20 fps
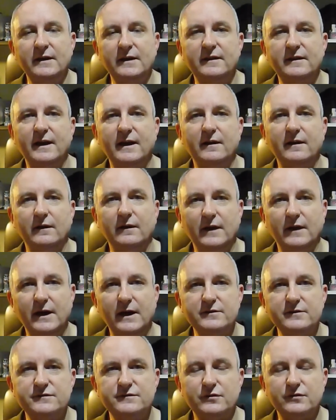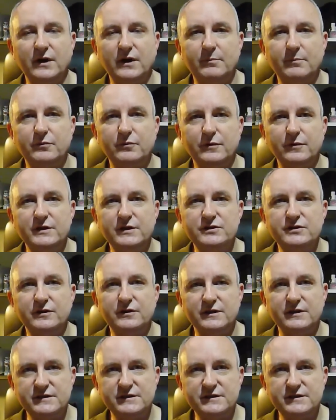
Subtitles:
that allows for operation on